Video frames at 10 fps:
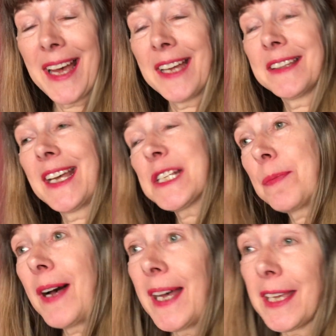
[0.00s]
And that's
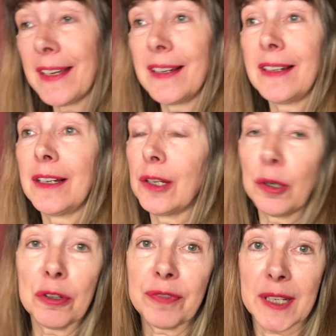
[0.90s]
why a
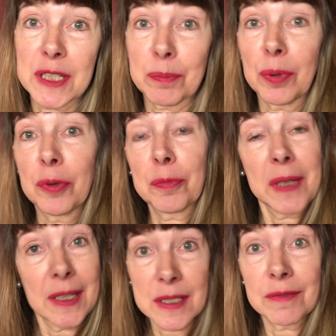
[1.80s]
lot of us, both
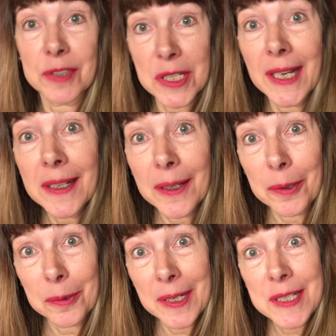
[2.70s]
penis and vagina
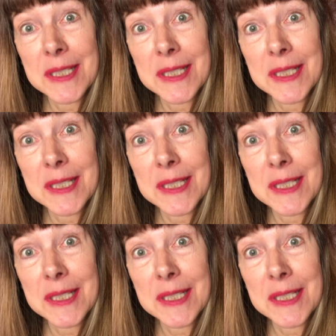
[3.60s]
owners,